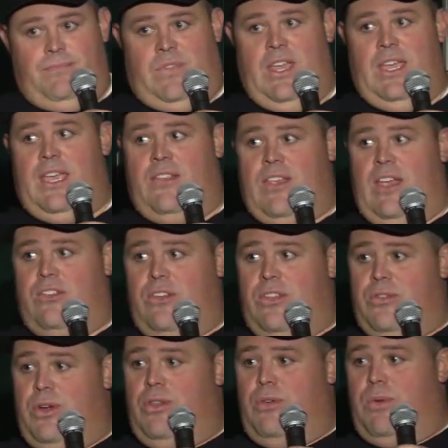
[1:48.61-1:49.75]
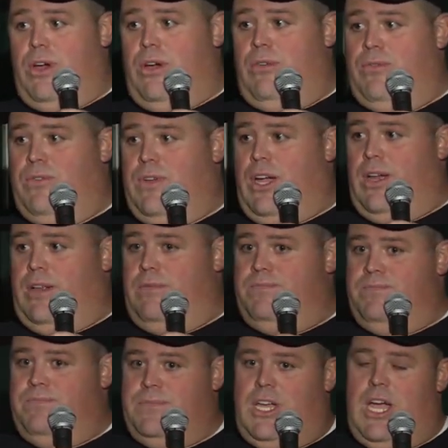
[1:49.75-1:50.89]
Tiki sales are through the roof.
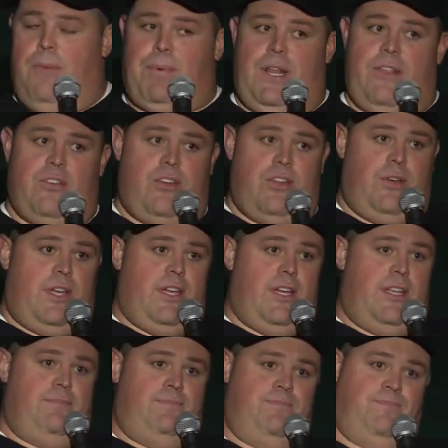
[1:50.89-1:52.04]
Companies are doing good.